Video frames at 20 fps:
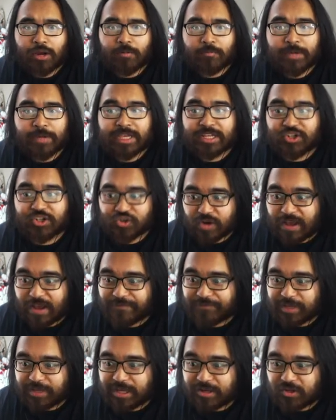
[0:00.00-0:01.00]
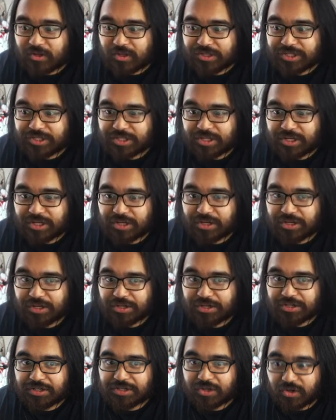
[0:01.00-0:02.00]
We can drive vehicles.
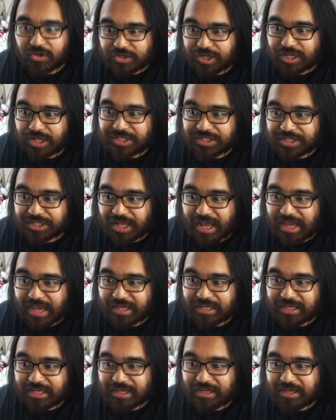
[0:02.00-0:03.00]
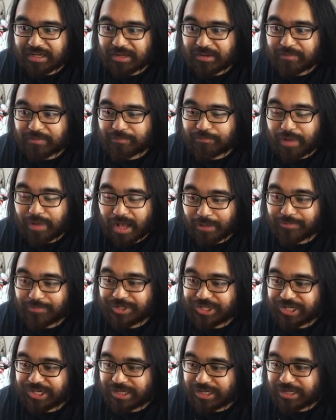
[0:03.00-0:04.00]
So just like
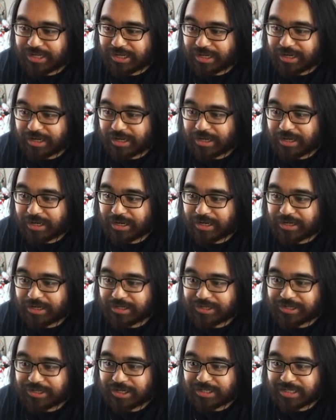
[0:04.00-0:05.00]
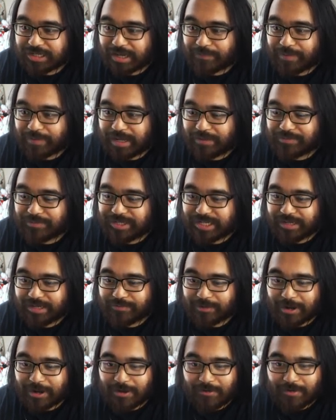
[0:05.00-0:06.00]
PUBG, just like PUBG,
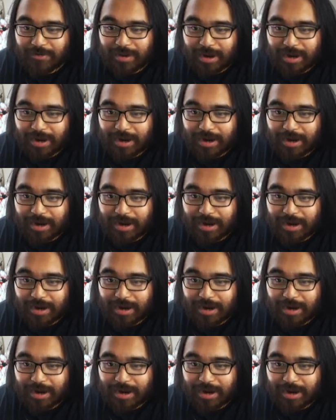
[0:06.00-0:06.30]
bro.